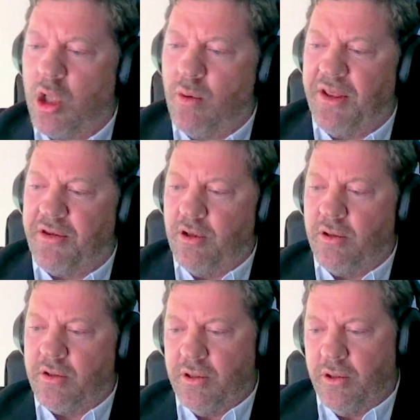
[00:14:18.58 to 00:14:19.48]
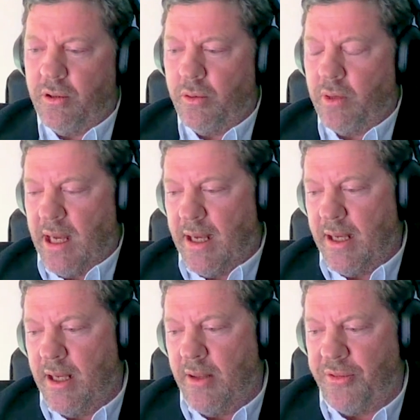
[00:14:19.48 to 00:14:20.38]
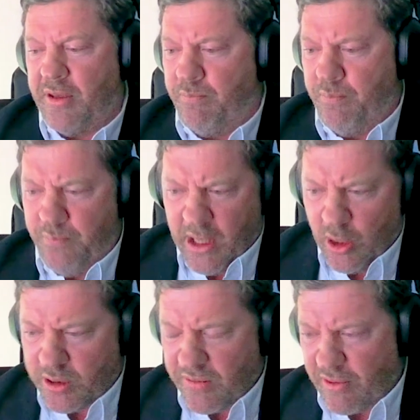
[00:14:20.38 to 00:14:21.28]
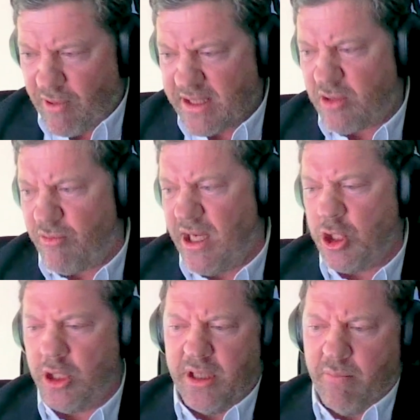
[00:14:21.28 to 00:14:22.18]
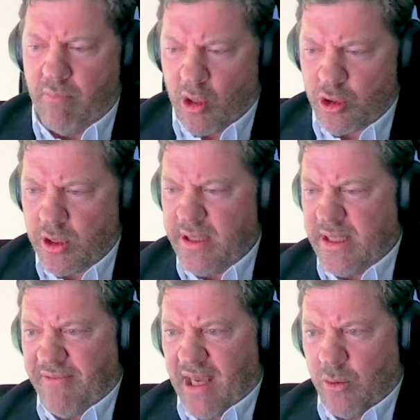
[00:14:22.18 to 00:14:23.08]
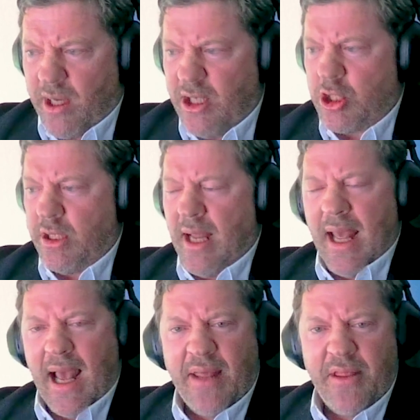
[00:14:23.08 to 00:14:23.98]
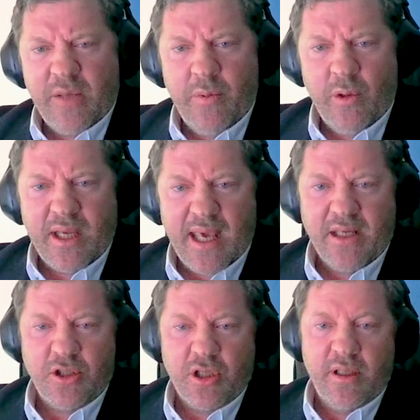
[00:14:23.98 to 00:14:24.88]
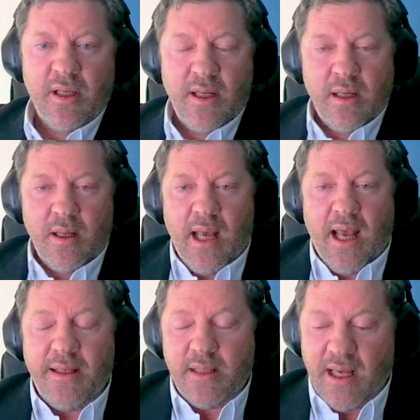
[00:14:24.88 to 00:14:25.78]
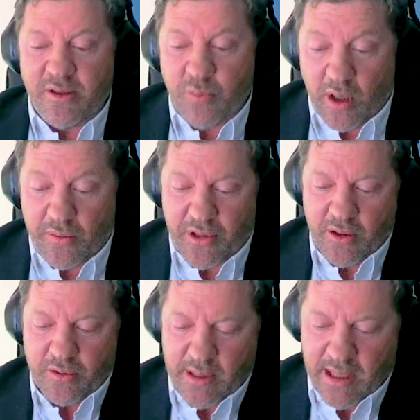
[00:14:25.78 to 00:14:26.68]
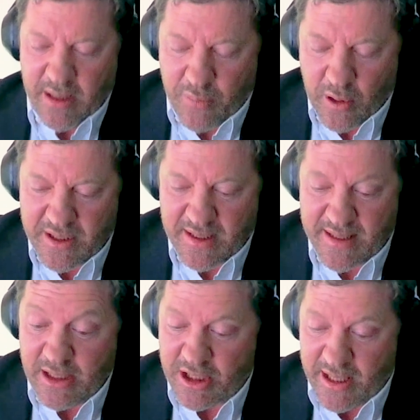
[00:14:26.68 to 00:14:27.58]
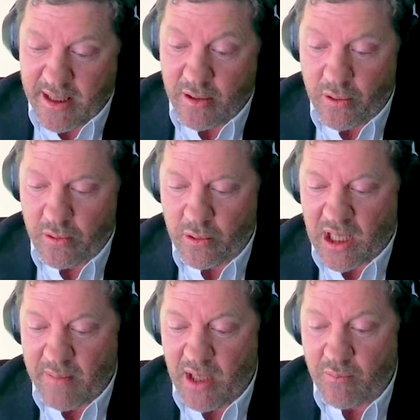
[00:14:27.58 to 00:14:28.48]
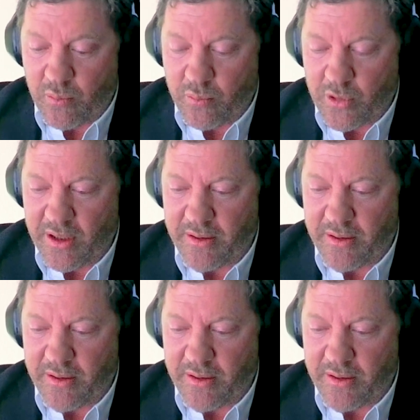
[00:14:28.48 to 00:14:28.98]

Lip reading: the way through to the build of the restoration, the monitoring, the evaluation, and the communication. And what the process engineer who came up with